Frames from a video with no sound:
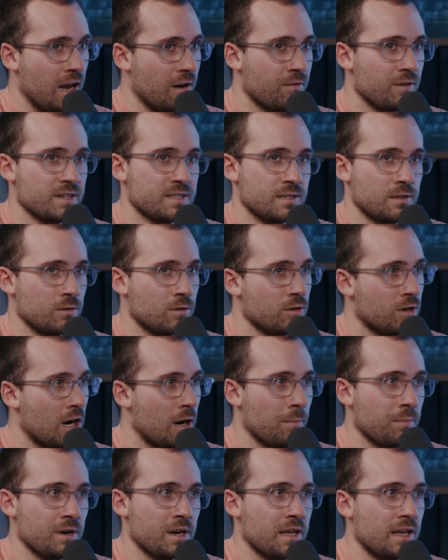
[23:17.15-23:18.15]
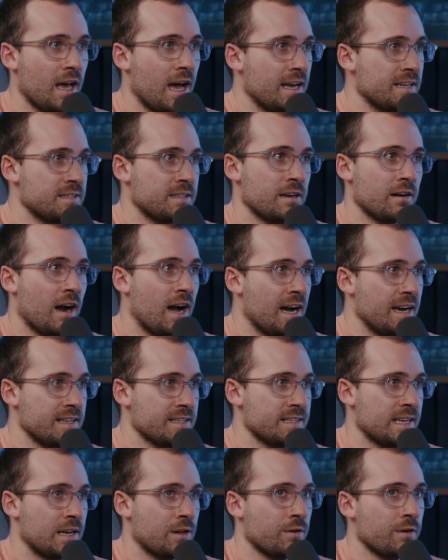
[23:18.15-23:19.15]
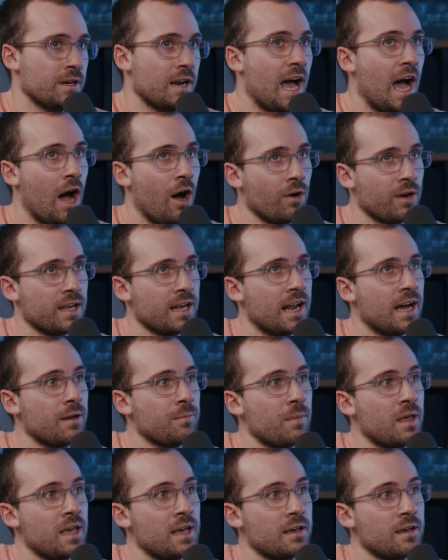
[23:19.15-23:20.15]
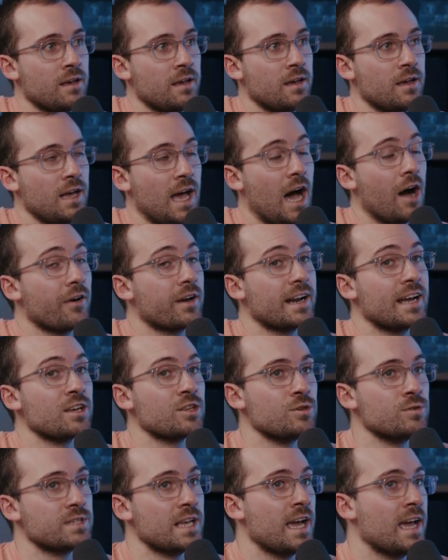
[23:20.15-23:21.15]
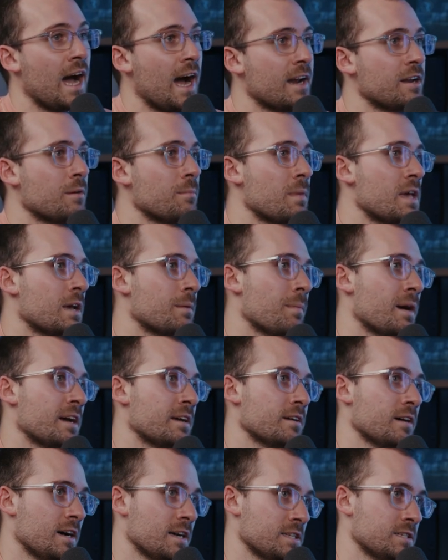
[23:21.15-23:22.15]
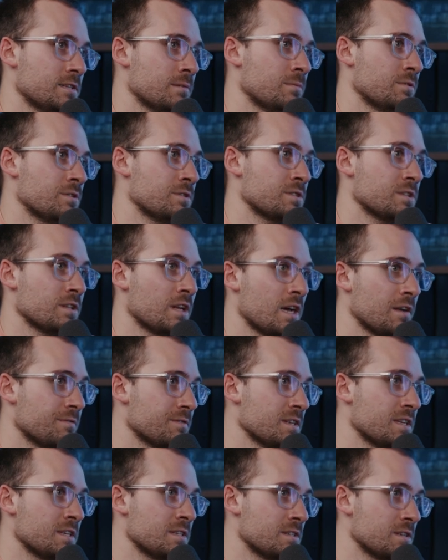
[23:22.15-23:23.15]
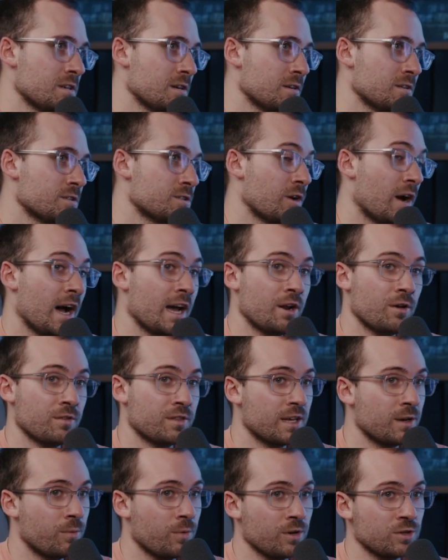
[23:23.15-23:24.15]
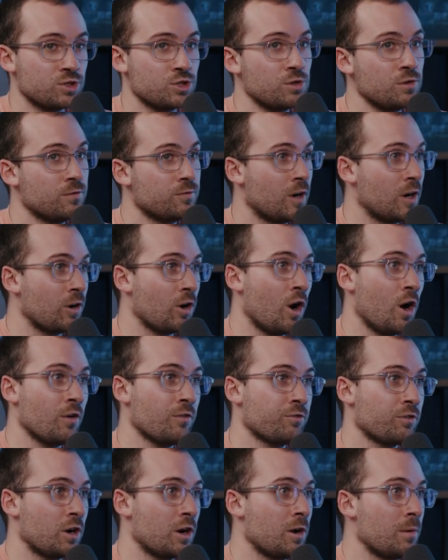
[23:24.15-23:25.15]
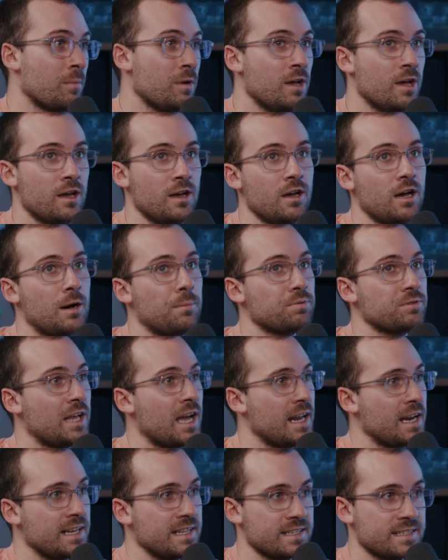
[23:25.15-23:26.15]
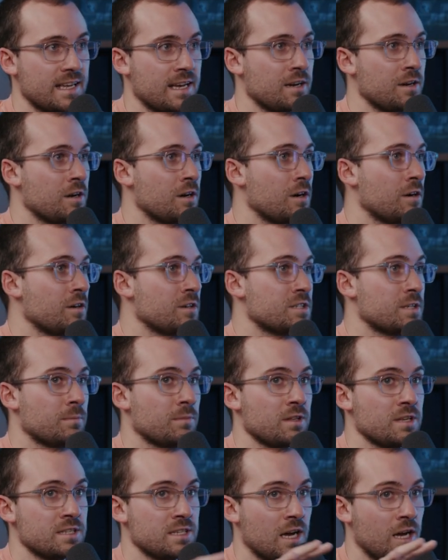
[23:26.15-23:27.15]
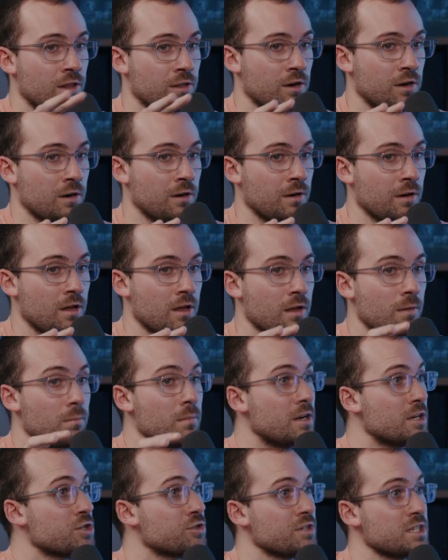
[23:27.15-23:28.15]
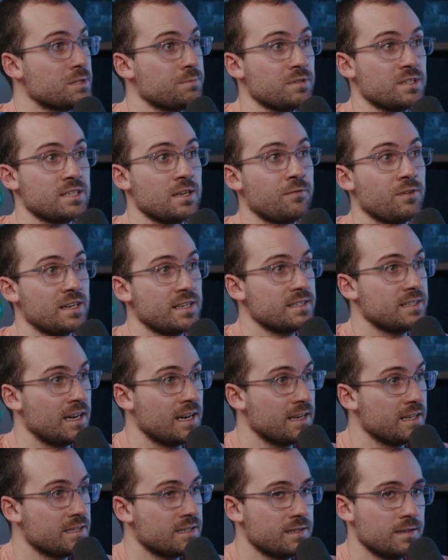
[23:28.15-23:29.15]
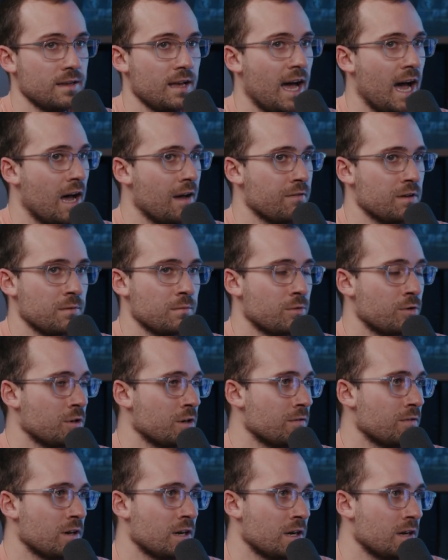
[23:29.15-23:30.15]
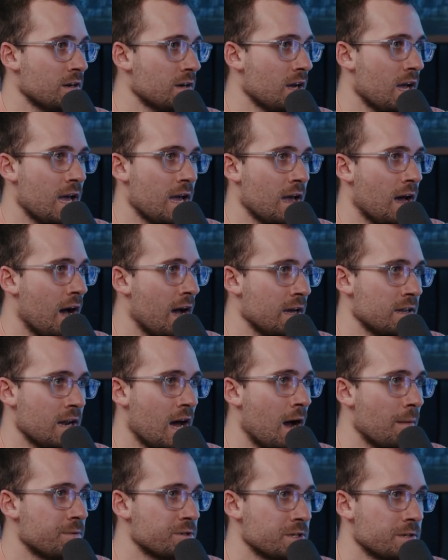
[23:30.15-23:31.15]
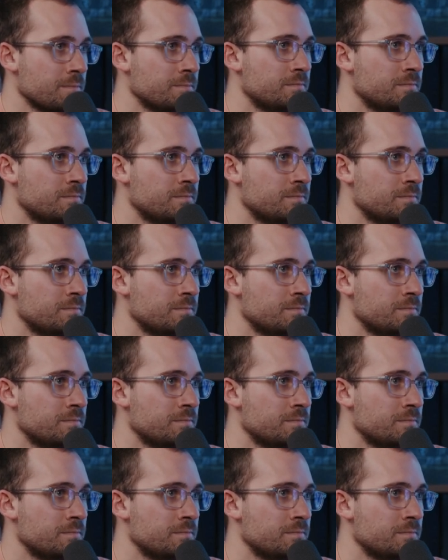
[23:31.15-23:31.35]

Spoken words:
Every single company has their eye set on how can I use AI to make my customers' lives easier. So I don't think we're too far off from a planning center or some of these other ministry specific sites having more of a AI adoption.